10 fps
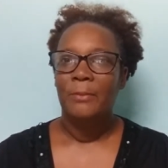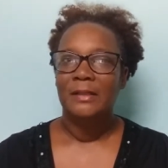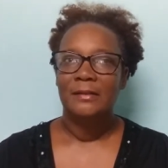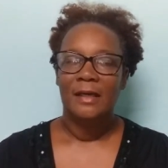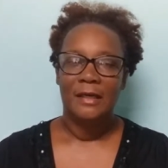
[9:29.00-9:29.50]

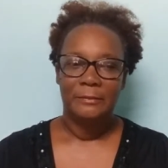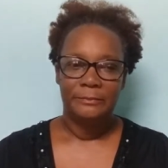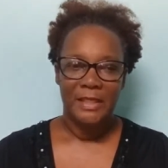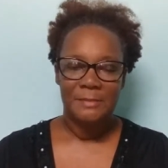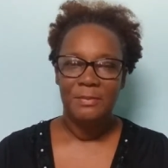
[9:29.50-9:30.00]
But
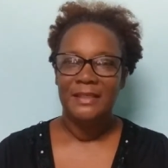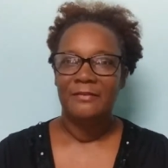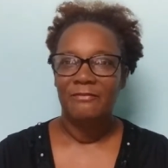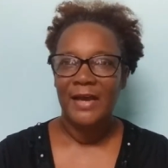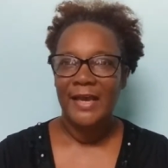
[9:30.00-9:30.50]
um, it's been
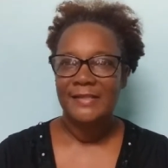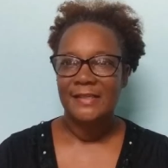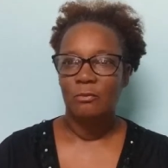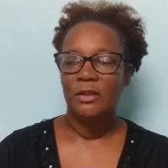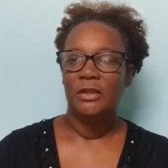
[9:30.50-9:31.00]

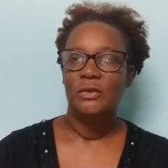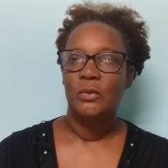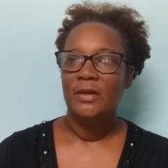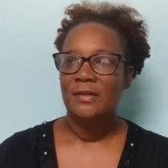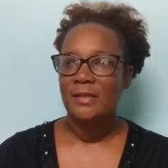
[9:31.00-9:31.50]
advised that when you're
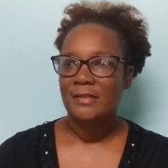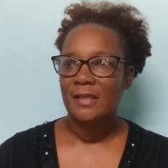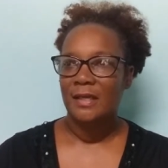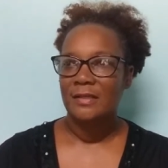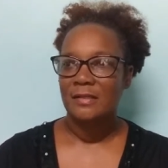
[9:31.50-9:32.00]
doing these
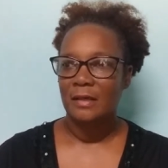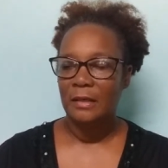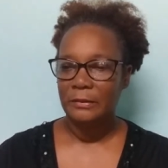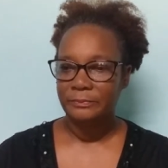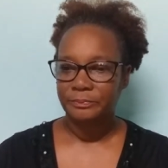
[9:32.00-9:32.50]
things,
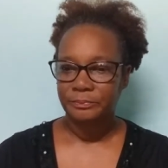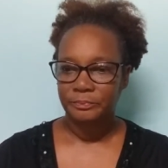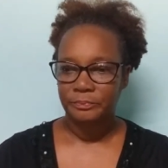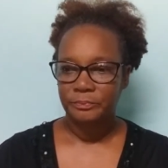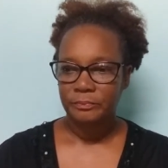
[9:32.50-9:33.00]
um,
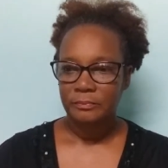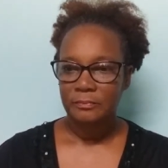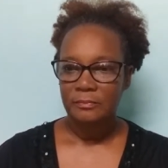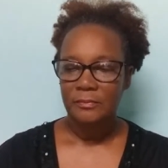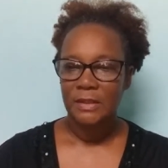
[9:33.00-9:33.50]

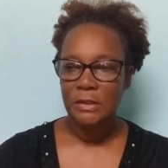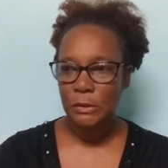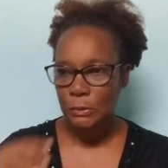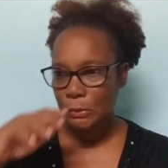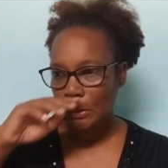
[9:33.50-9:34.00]

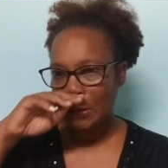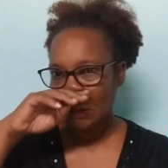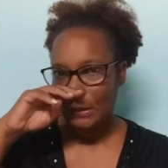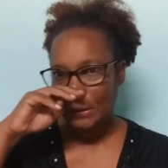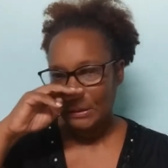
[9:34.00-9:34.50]
do
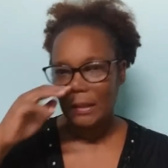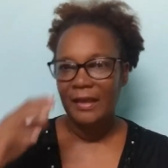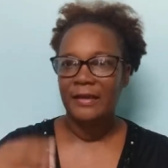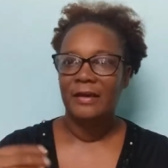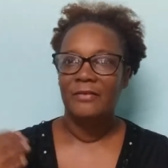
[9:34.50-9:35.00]

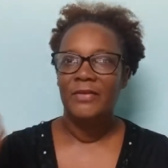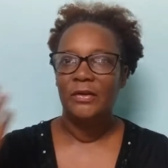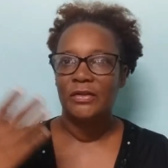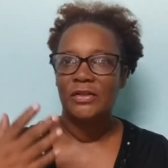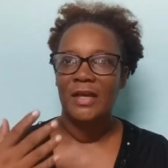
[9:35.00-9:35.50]
like a
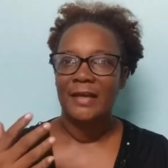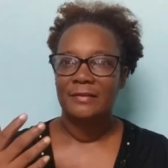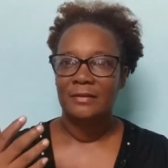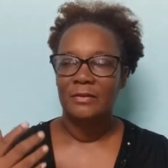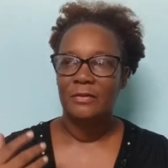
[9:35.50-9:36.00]
video chat
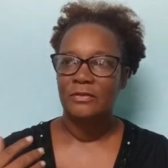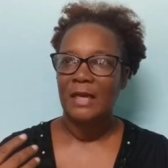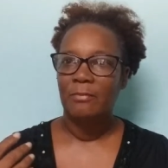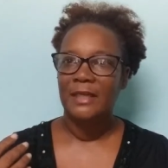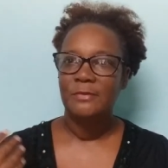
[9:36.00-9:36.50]
or
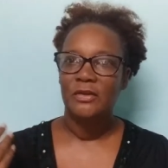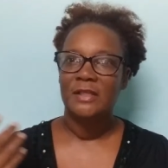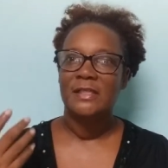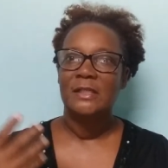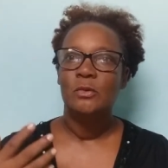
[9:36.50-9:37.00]
chat with them so you
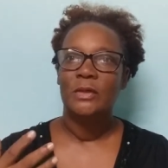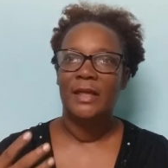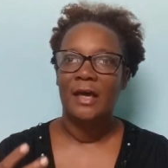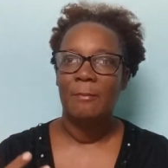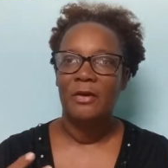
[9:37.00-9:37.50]
can see who
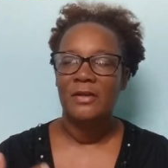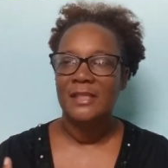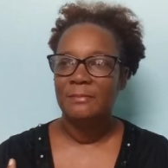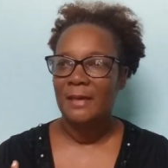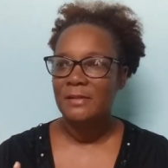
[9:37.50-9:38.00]
they are, because
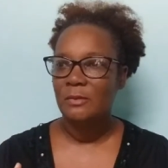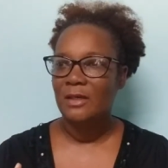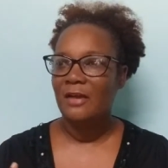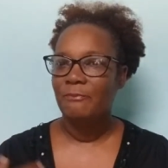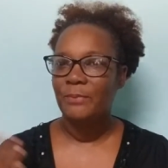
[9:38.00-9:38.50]
sometimes they
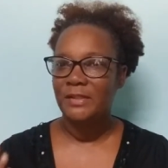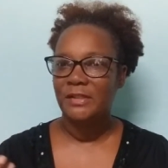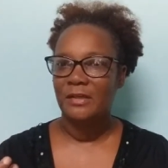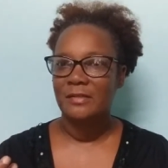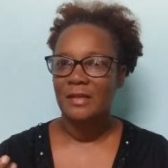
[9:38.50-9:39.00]
will have
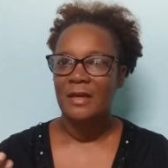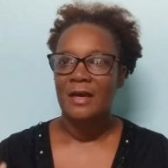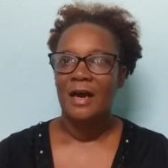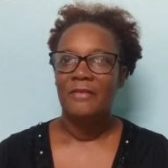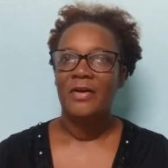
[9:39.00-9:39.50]
pictures
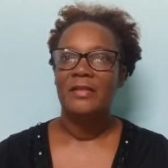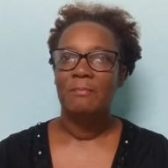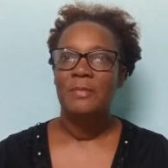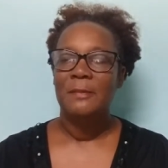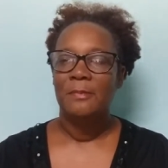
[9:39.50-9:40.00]
of
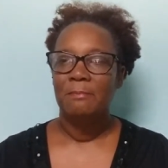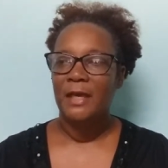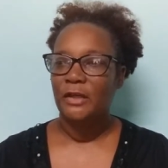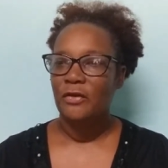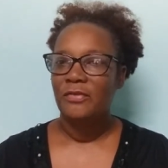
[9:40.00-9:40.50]
other people
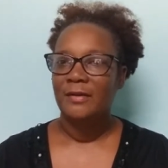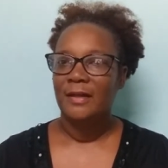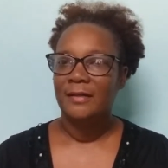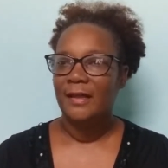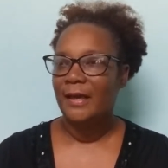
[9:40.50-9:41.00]
making you think
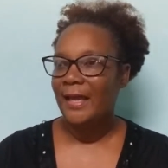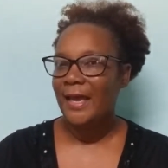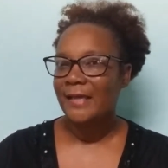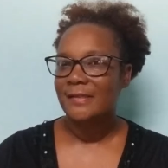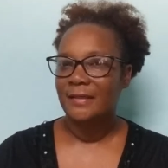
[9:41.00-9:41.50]
that they're
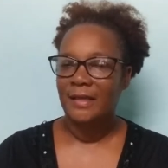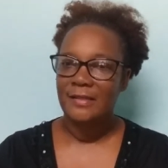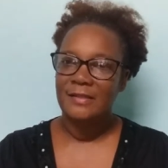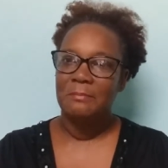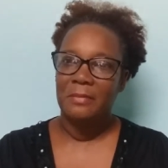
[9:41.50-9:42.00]
X and they're
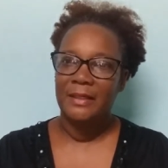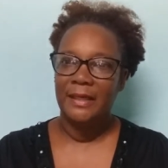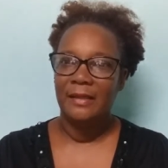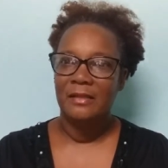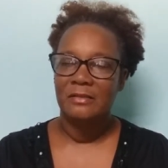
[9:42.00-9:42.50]

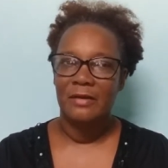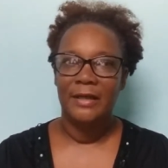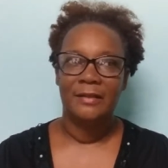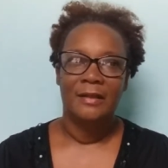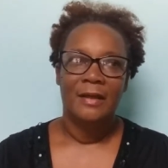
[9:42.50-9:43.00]
somebody else,
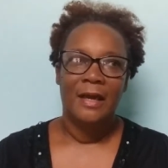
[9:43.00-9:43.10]
right?